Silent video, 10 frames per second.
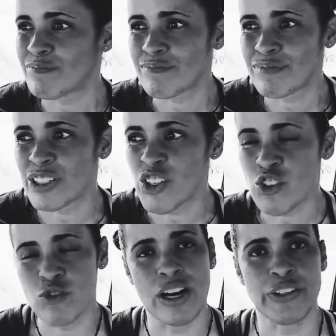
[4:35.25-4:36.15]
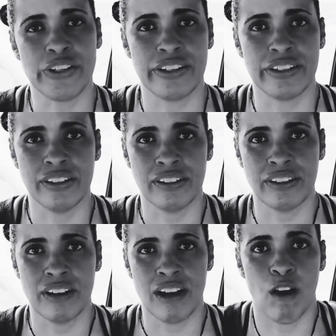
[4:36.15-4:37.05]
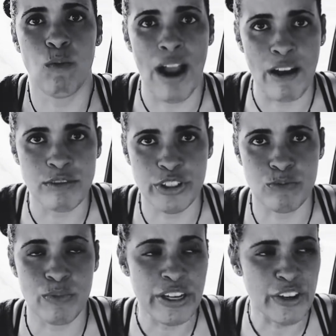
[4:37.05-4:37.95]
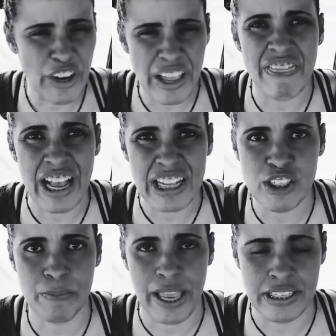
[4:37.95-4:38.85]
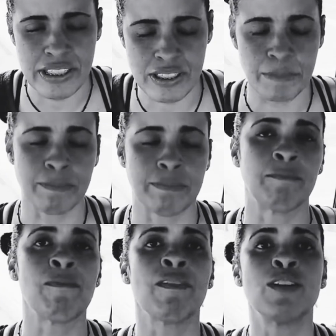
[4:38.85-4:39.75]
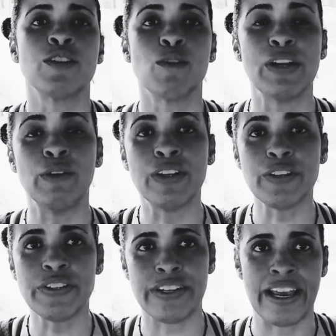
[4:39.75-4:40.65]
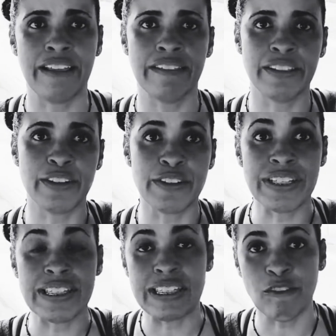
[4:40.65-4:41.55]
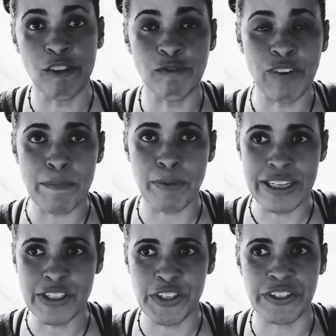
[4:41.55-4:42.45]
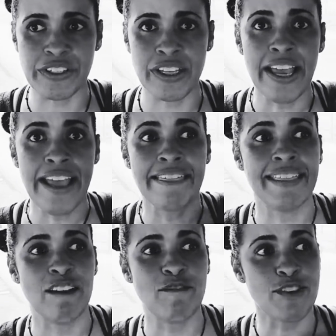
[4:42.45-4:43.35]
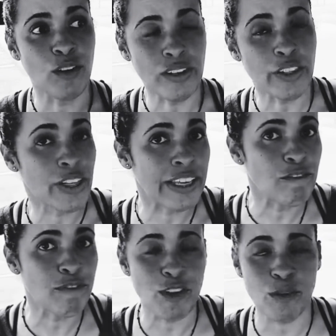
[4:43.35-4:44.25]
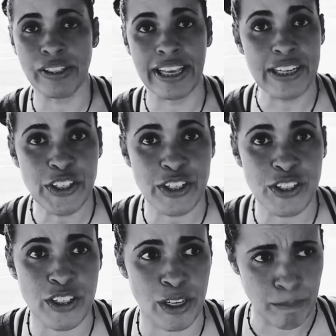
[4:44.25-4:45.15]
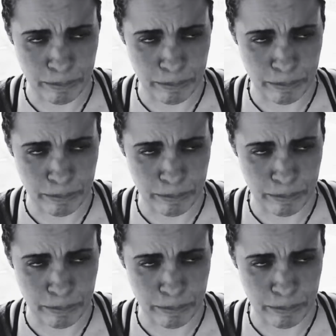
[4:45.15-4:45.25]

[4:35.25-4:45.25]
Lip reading: destruction around you when you're in that space. So when you understand that there's these different vibrations, that if you're looking for a relationship,